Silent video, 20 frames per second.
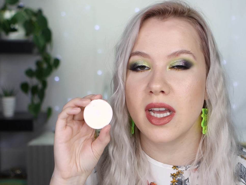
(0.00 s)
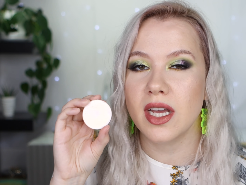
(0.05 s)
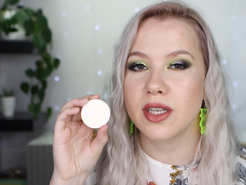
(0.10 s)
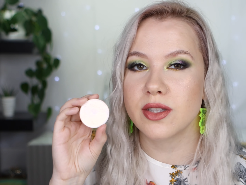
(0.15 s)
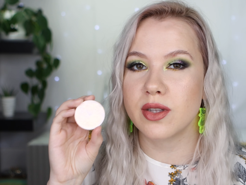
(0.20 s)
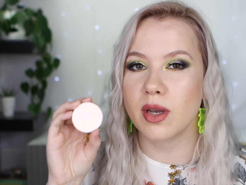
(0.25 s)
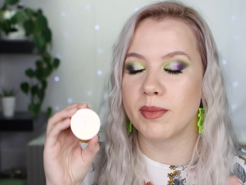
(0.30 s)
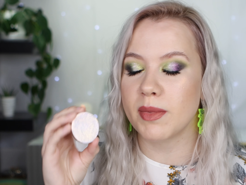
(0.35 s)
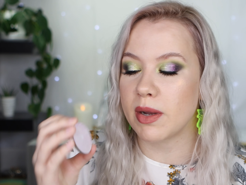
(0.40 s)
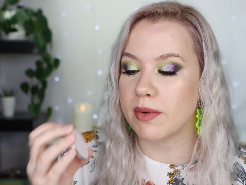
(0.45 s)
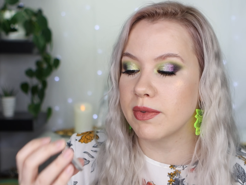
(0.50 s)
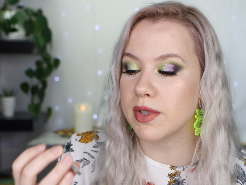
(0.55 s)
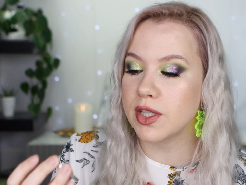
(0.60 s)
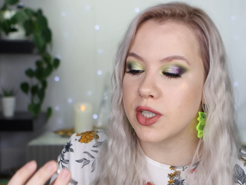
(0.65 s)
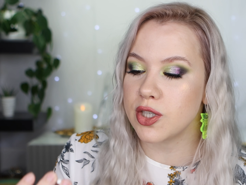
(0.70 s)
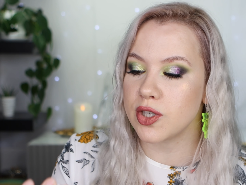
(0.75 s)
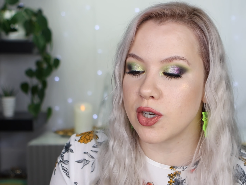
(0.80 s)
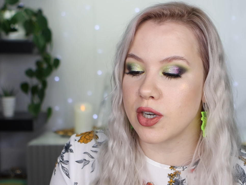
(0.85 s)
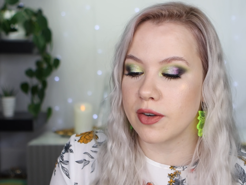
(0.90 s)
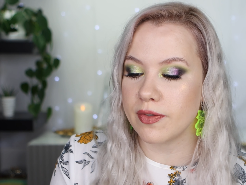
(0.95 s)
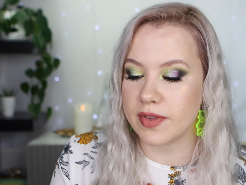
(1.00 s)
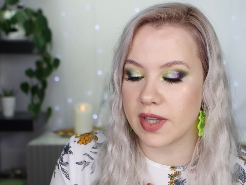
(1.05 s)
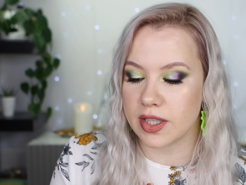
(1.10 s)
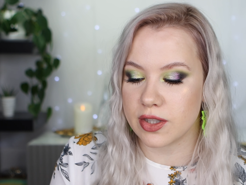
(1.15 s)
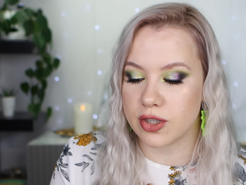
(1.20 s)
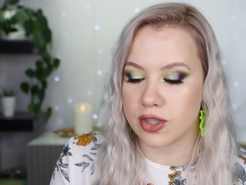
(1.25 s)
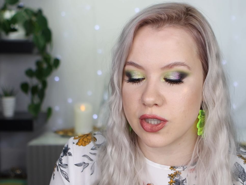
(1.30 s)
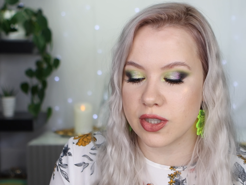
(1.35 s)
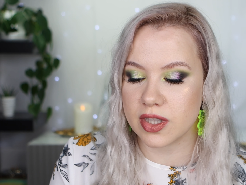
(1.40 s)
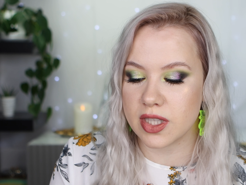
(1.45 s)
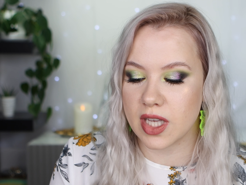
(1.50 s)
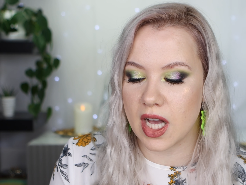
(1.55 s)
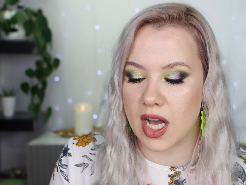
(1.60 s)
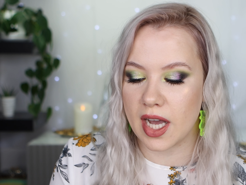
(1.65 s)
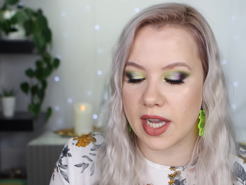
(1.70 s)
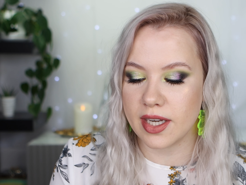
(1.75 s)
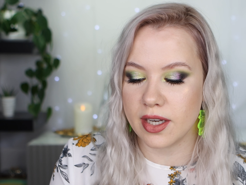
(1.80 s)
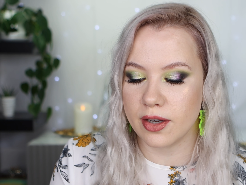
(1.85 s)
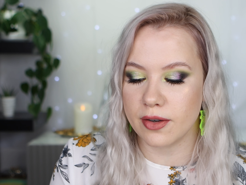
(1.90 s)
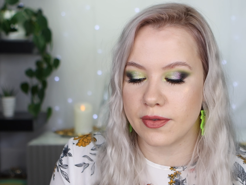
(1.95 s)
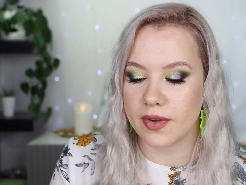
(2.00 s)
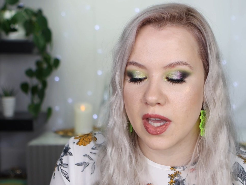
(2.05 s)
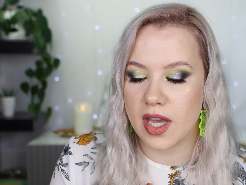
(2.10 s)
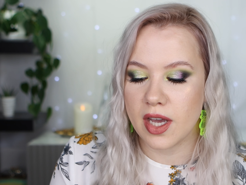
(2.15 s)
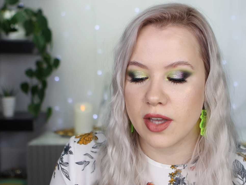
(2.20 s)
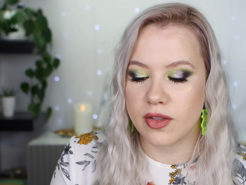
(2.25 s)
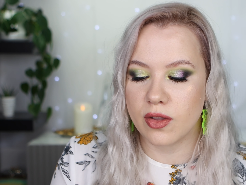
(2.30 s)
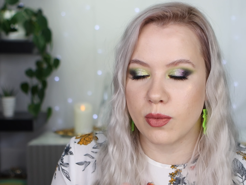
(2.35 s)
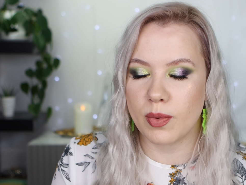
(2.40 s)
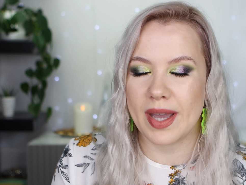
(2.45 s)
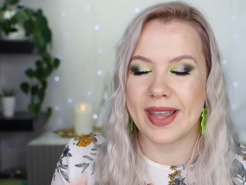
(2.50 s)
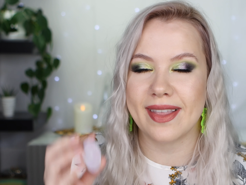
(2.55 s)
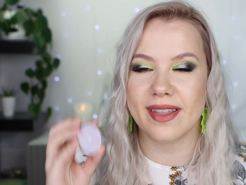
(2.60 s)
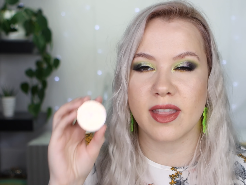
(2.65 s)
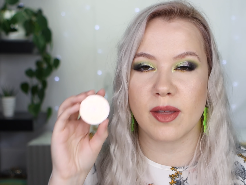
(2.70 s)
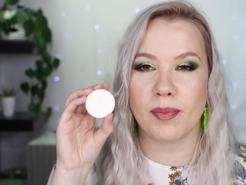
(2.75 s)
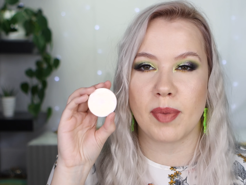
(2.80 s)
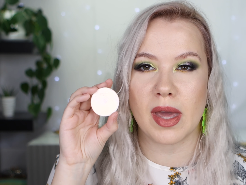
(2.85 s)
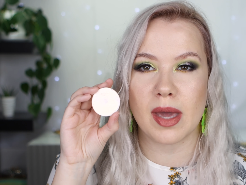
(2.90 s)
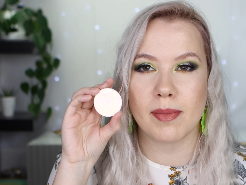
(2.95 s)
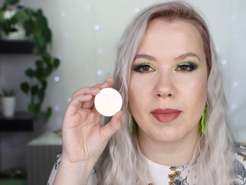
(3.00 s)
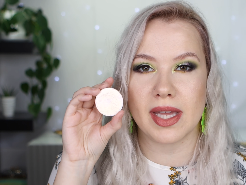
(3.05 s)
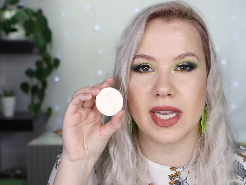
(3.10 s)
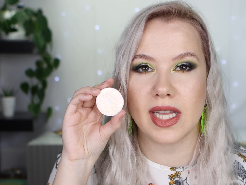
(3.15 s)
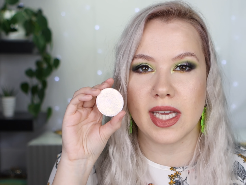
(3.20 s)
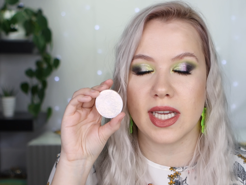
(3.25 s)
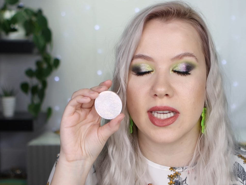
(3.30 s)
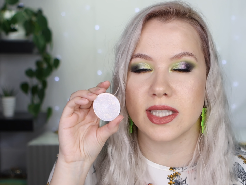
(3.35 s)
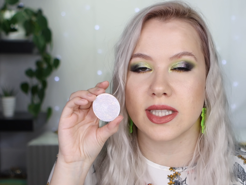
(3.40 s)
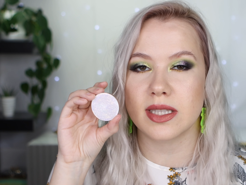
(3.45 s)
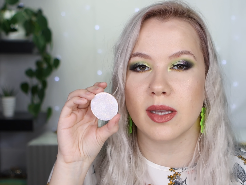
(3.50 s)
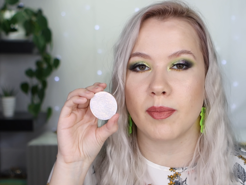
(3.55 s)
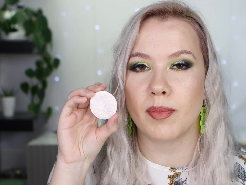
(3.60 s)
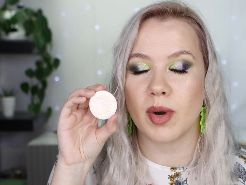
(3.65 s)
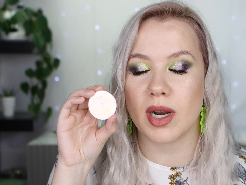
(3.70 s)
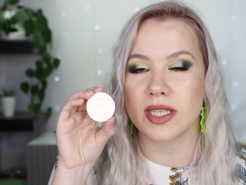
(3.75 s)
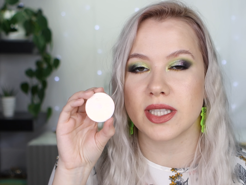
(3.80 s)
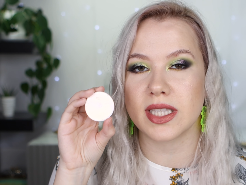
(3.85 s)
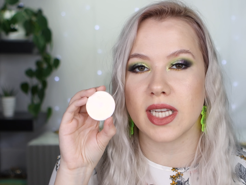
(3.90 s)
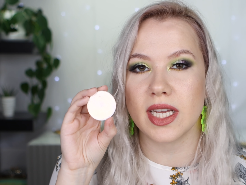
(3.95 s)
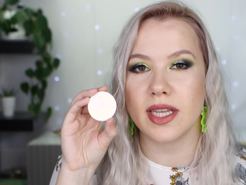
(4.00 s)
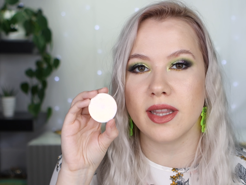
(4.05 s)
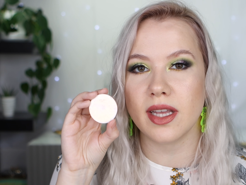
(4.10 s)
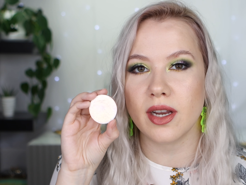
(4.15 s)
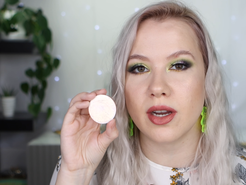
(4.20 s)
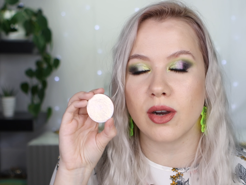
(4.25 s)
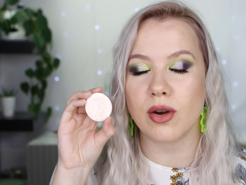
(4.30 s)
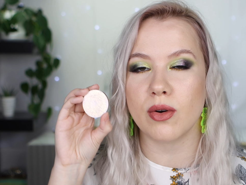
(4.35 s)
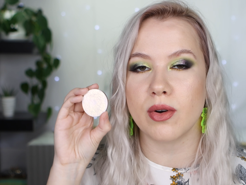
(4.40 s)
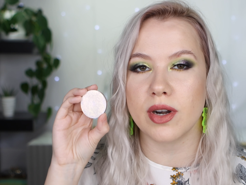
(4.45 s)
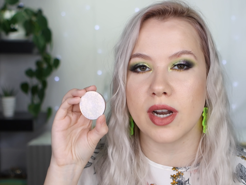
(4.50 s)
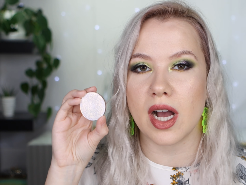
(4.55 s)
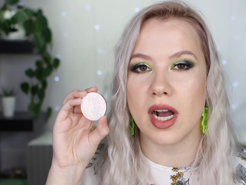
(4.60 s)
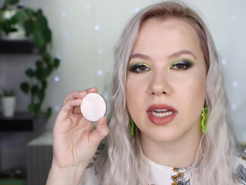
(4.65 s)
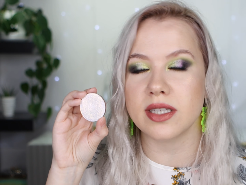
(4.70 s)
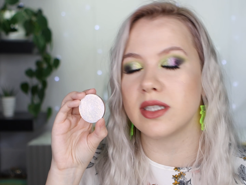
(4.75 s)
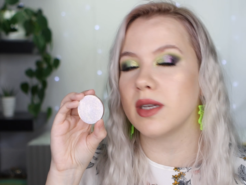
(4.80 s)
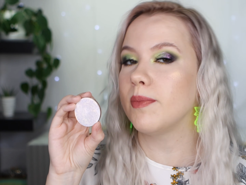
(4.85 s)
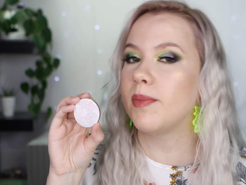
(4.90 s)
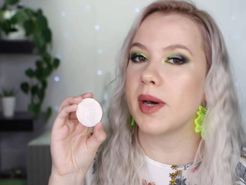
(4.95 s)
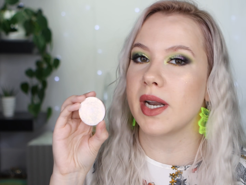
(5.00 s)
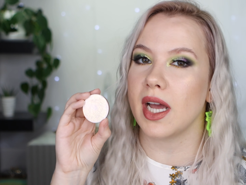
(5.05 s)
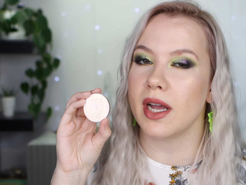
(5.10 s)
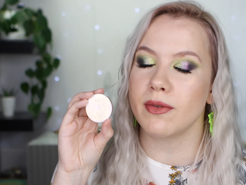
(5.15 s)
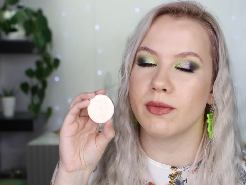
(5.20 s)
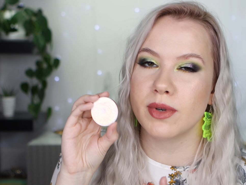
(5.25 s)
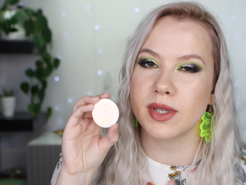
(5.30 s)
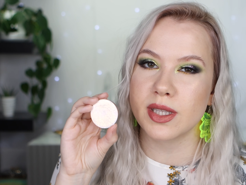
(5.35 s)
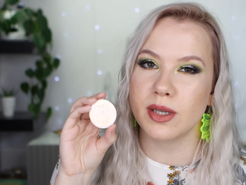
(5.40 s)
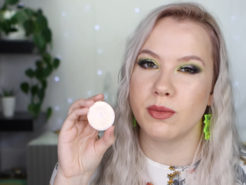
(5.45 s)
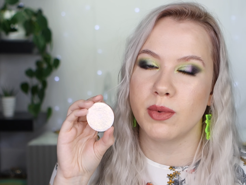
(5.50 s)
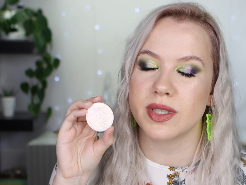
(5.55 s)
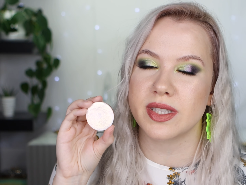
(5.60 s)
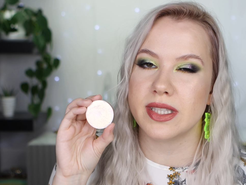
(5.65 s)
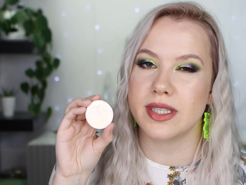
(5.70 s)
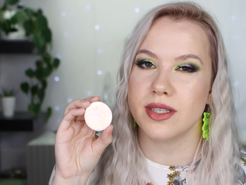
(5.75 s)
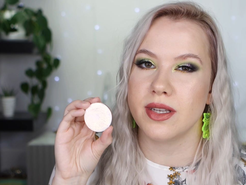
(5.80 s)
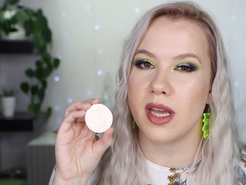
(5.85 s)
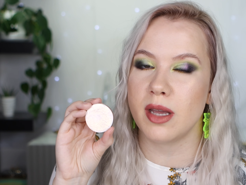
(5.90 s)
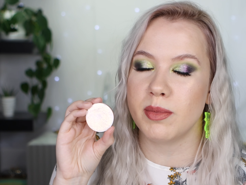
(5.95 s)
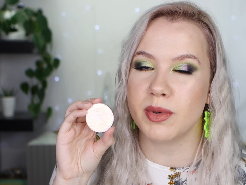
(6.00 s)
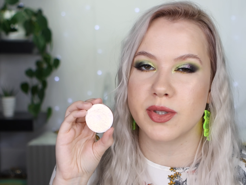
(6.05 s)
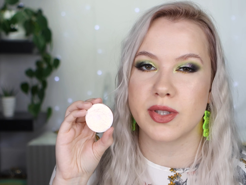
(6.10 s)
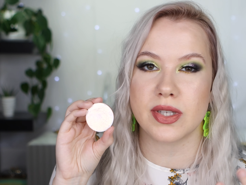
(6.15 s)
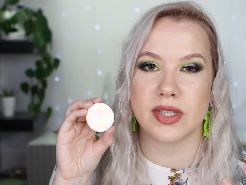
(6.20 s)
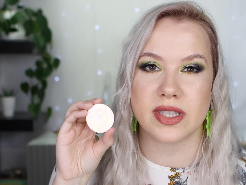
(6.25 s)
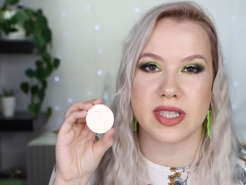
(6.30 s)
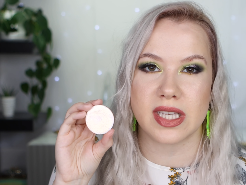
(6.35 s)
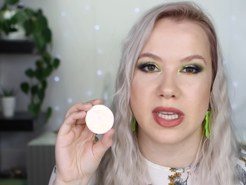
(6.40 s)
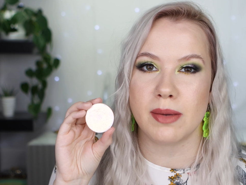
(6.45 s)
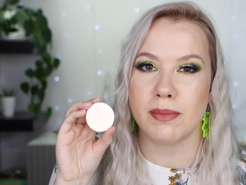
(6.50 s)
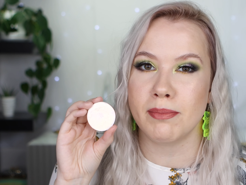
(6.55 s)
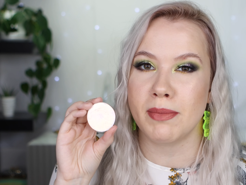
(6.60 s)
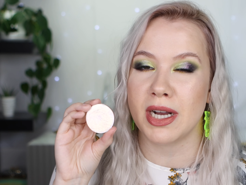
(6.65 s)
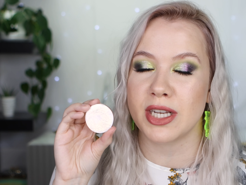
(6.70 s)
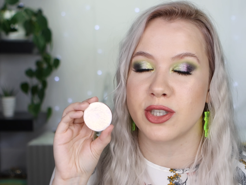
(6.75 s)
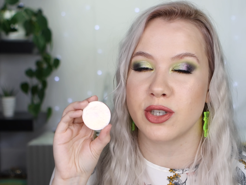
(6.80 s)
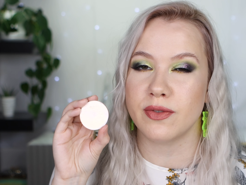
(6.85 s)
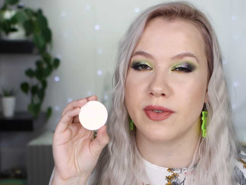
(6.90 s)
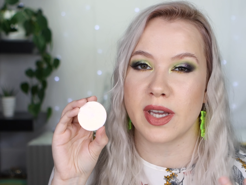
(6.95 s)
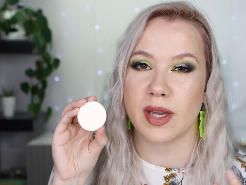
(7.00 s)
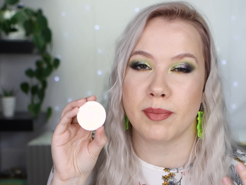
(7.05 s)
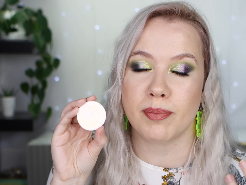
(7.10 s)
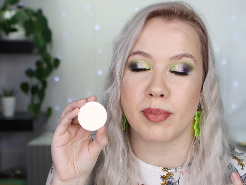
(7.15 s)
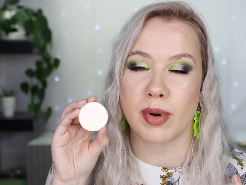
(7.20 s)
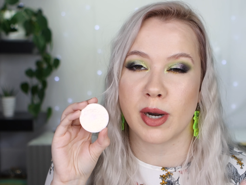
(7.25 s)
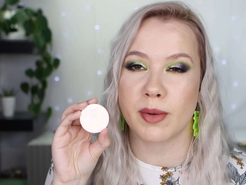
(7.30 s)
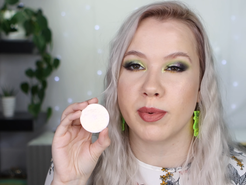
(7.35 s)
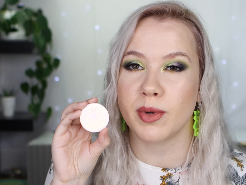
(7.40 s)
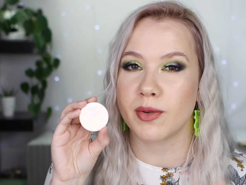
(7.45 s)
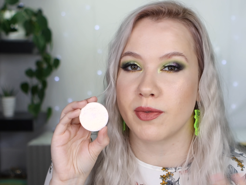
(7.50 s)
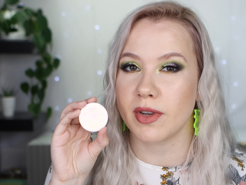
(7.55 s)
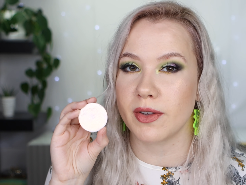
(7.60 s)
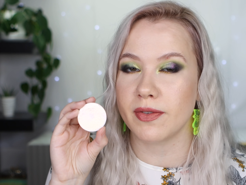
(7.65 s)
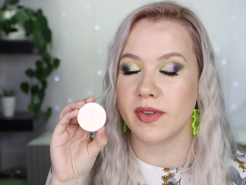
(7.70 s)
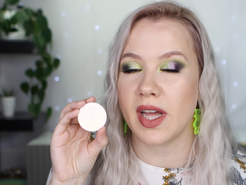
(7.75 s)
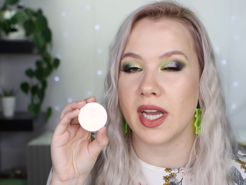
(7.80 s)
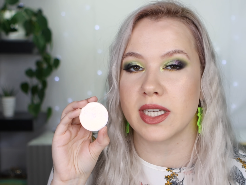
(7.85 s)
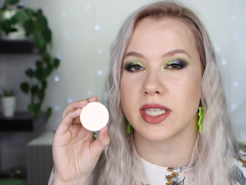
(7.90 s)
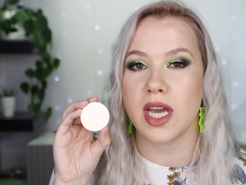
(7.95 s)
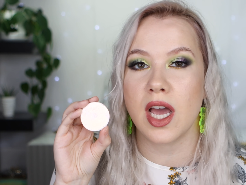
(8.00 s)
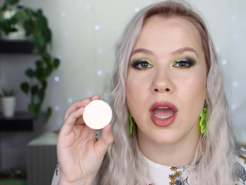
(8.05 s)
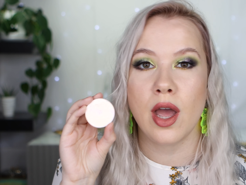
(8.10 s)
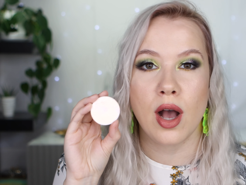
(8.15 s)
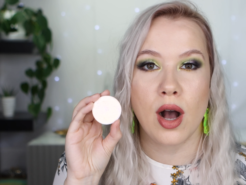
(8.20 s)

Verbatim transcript: So I'm not really sure if that's just kind of the way that the pigment is pressed in there or not, but I really wasn't able to see much of a purple reflect